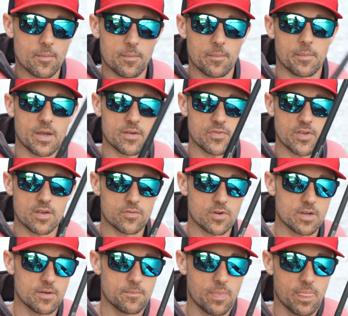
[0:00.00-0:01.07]
my
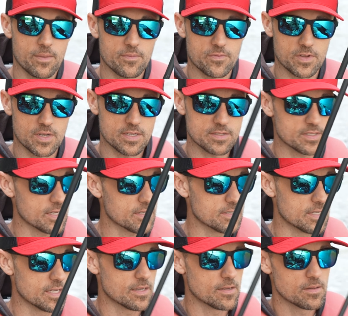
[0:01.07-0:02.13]
favorite finesse
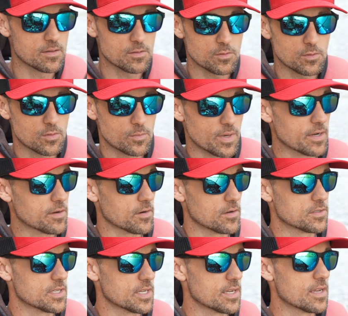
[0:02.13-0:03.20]
technique, a little micro
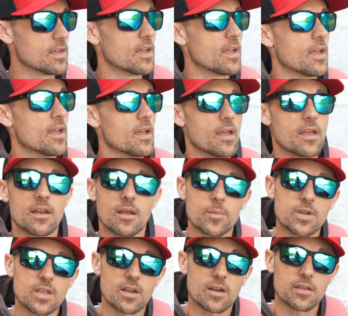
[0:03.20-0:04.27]
jig, and I'm
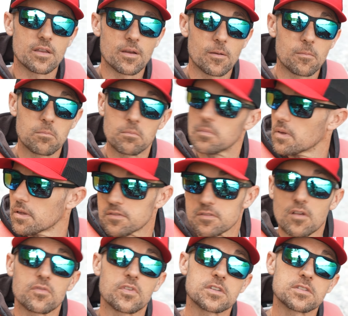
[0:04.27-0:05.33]
gonna get out here and
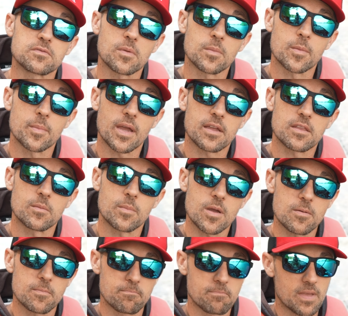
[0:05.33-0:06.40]
start fishing from the back of the
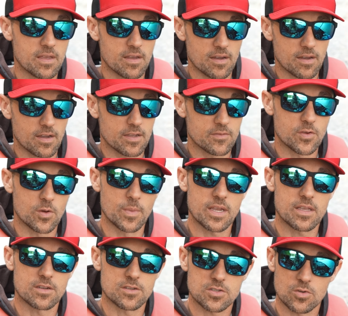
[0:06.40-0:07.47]
boat. If you're
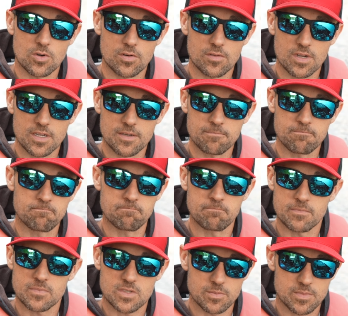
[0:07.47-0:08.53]
making a short run,
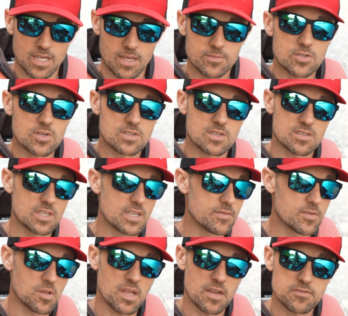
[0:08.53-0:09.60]
sometimes you can just leave
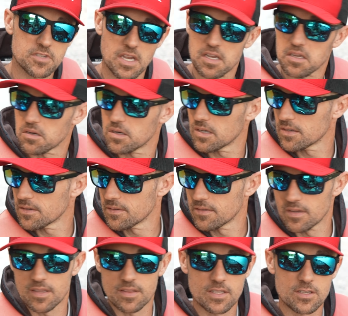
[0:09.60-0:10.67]
your life jacket on
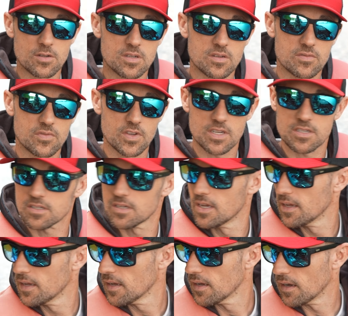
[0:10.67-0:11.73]
and then you can fish,
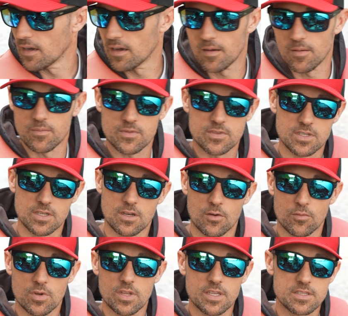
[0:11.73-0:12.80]
you know,
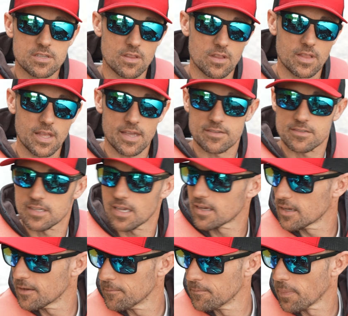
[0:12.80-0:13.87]
really to the last
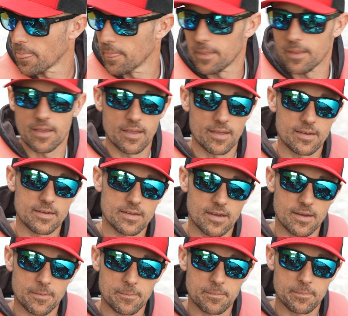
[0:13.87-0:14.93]
second. And
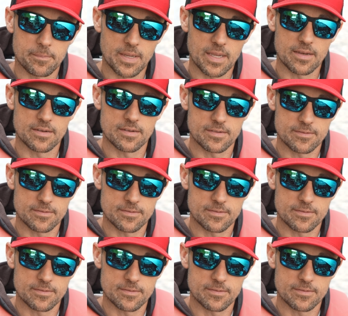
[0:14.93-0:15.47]
man,